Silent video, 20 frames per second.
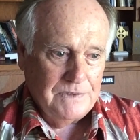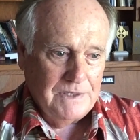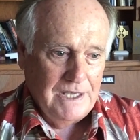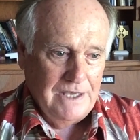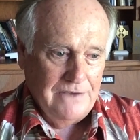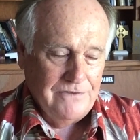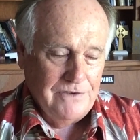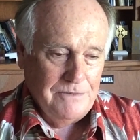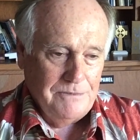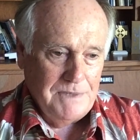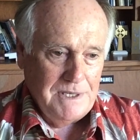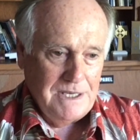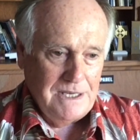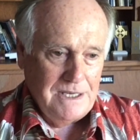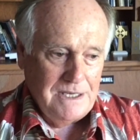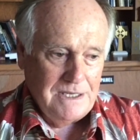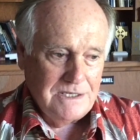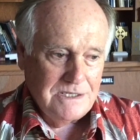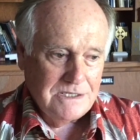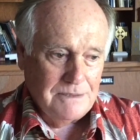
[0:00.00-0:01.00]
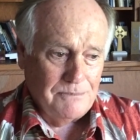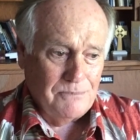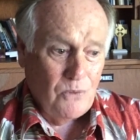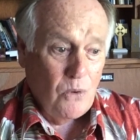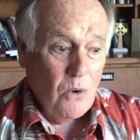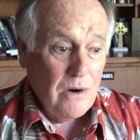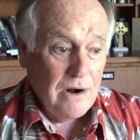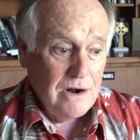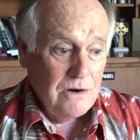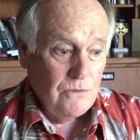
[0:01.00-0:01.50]
given me
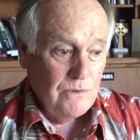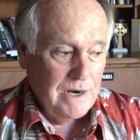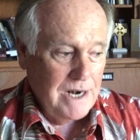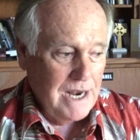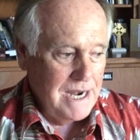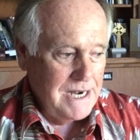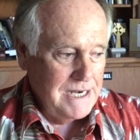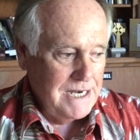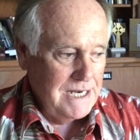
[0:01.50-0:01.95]
support when I